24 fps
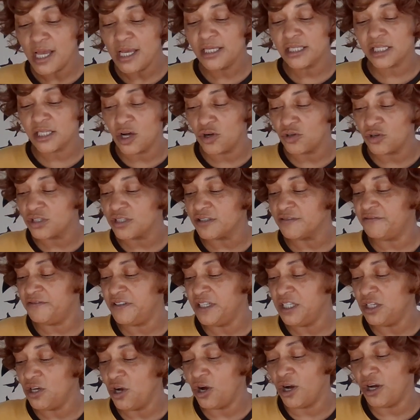It's going to
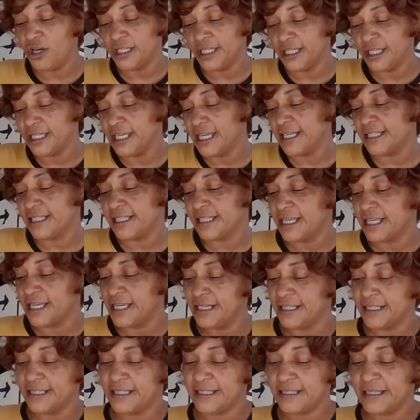defeat all your
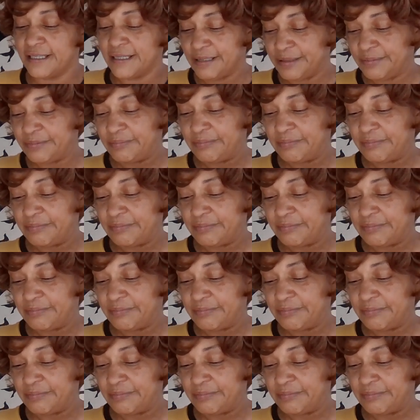naysayers.